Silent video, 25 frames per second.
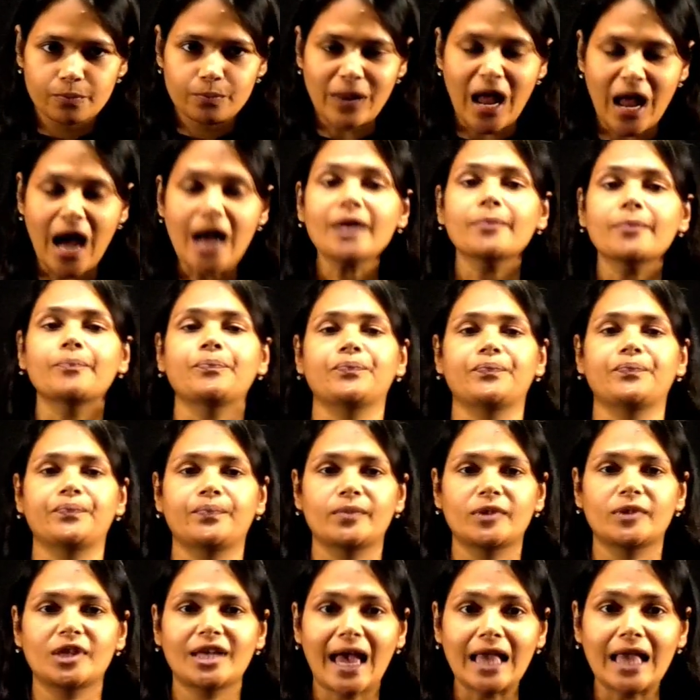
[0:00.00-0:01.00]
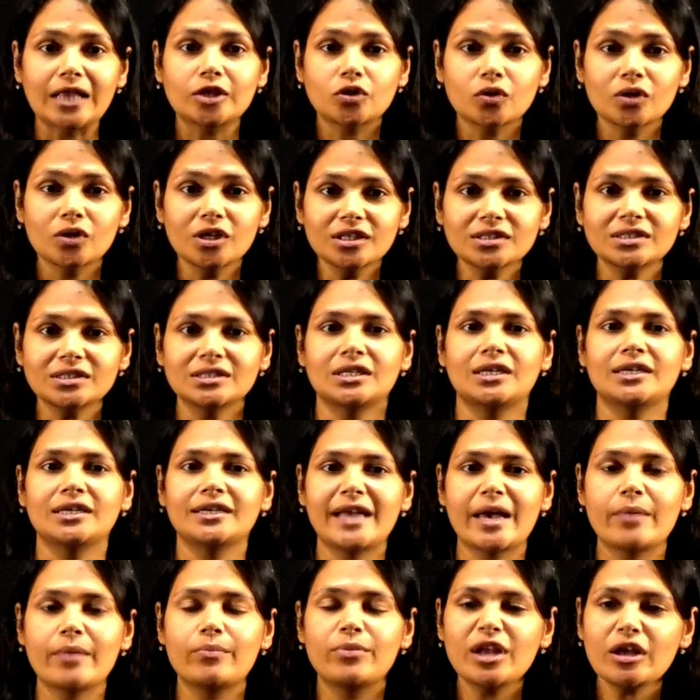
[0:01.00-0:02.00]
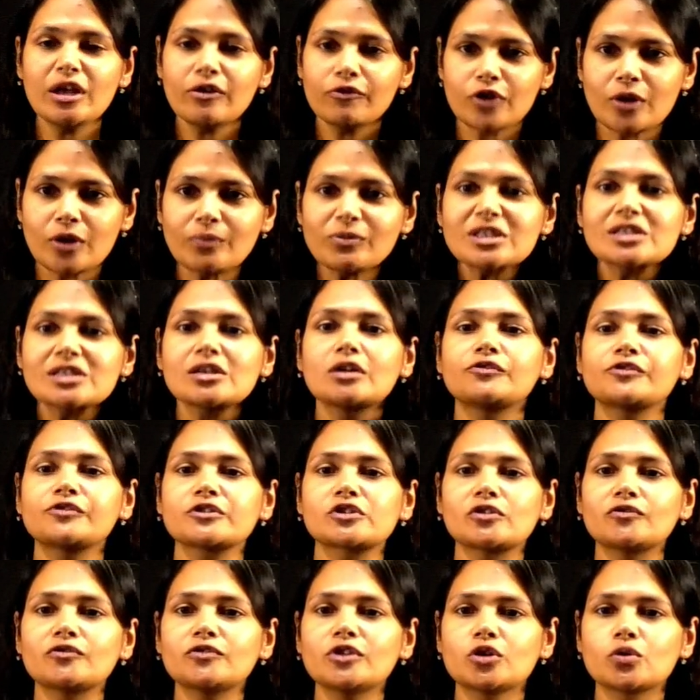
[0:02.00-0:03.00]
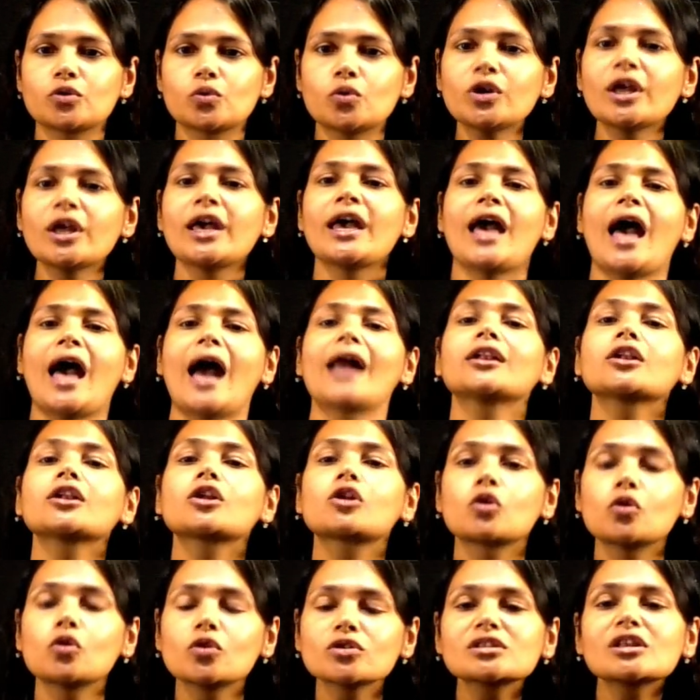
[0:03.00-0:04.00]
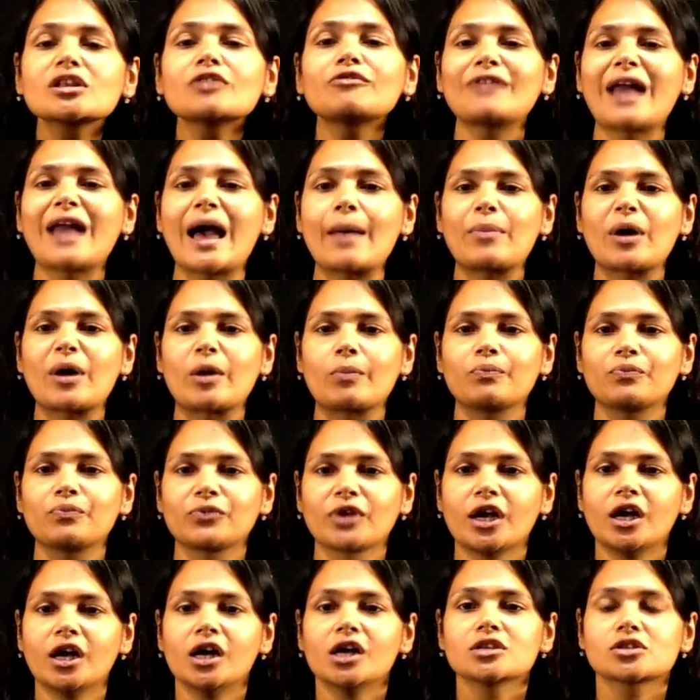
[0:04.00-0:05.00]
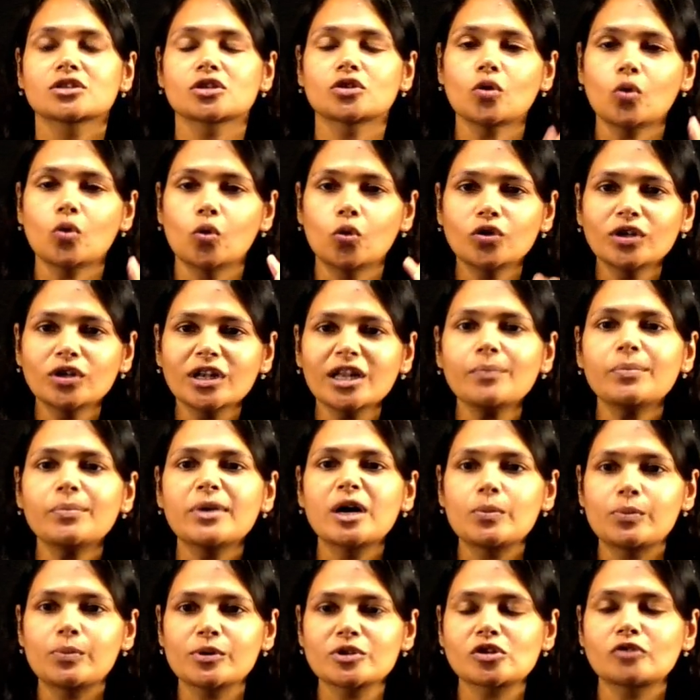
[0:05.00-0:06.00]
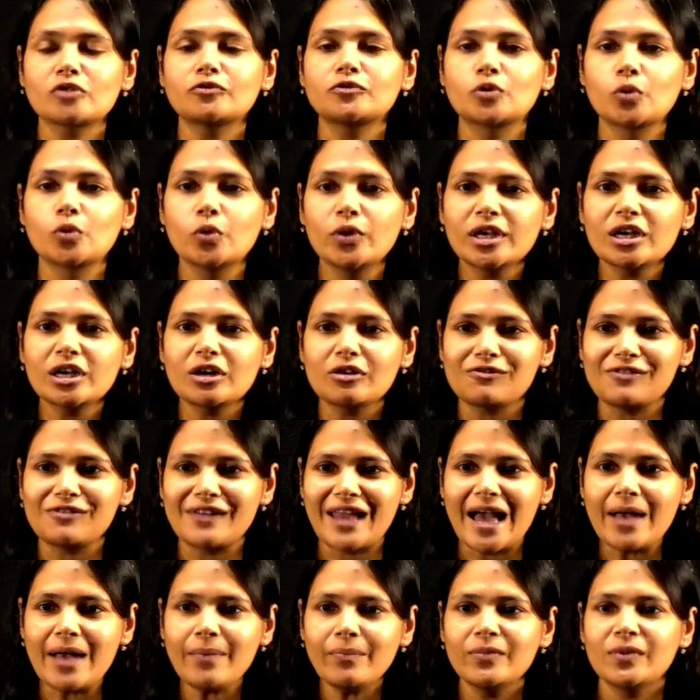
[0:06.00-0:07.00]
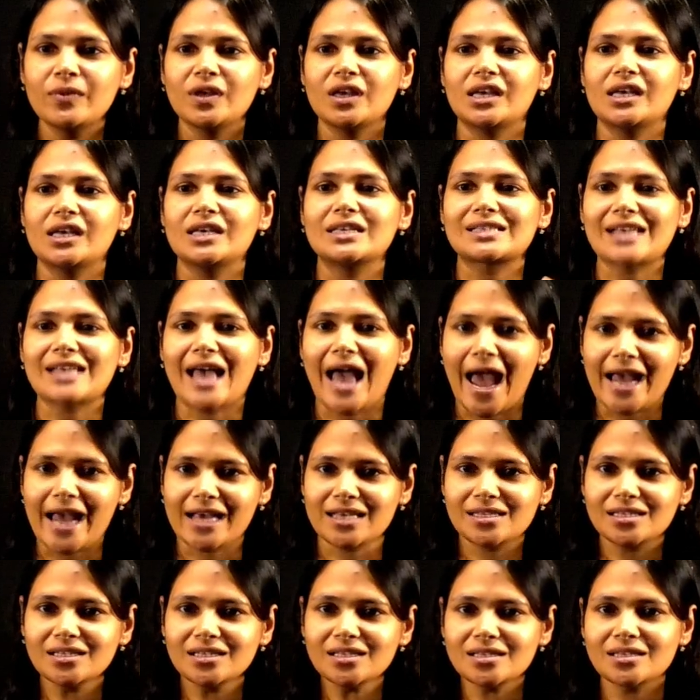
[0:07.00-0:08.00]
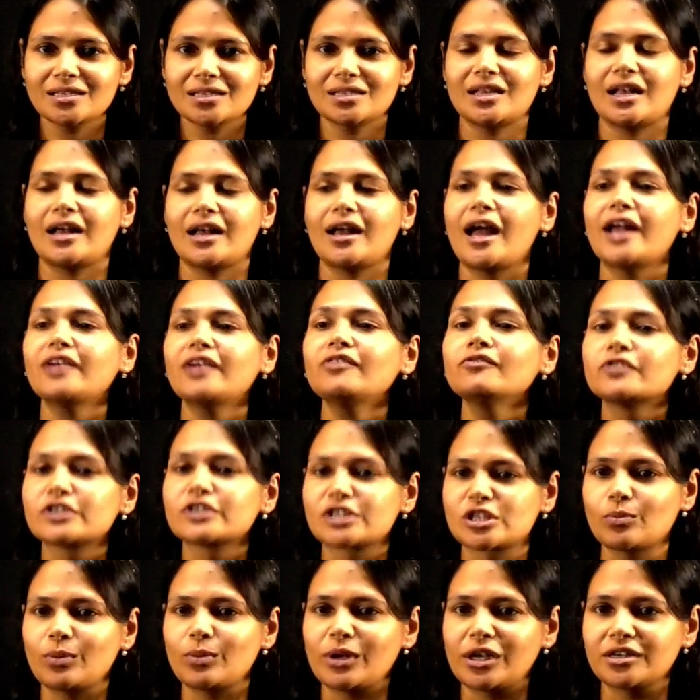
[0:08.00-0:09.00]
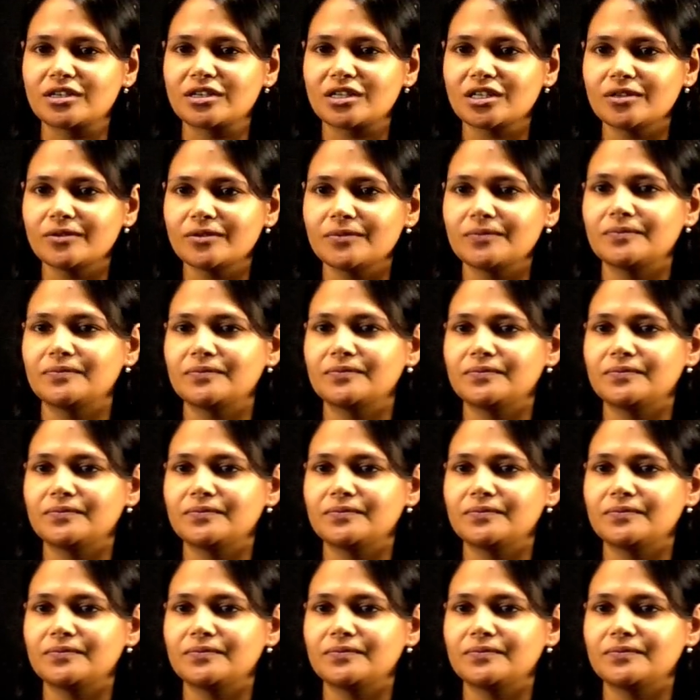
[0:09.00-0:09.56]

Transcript: plaque, calculus, debris from the surface of the root and close the flap up. So the only purpose of doing a flap is access and visibility.